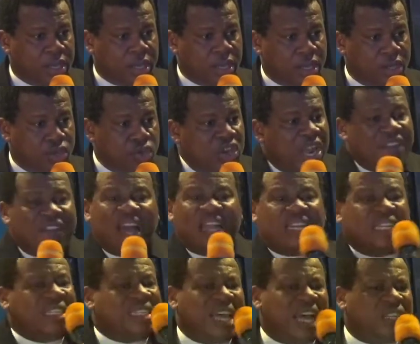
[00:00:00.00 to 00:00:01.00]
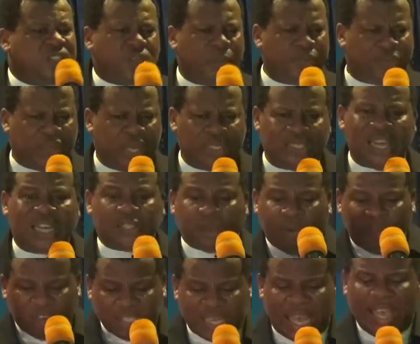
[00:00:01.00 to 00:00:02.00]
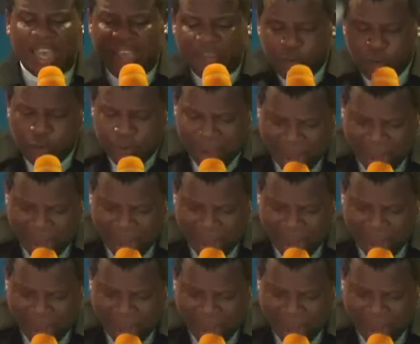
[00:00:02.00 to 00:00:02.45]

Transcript: You never desired some things. There are some of us here, even right